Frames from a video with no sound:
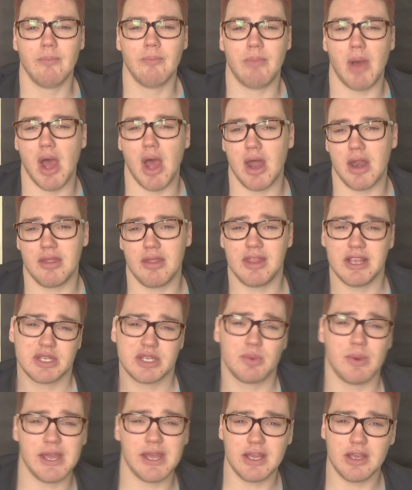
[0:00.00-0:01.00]
but
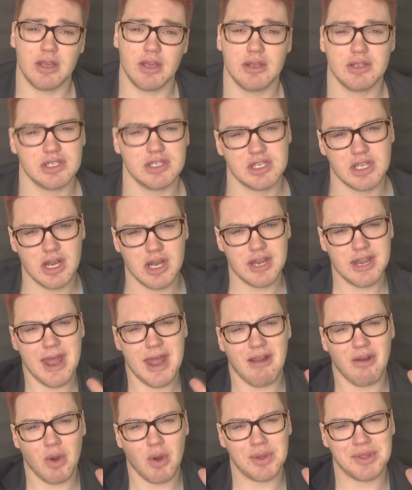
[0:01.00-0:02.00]
this week just
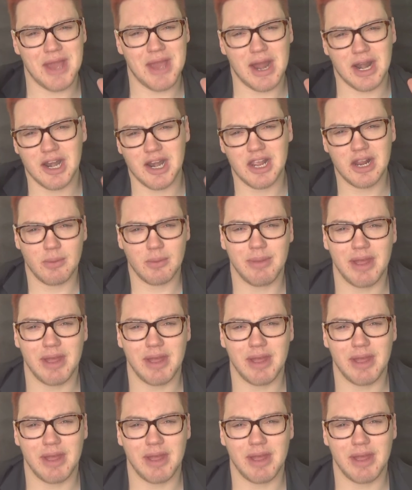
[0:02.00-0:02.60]
narrow it down a little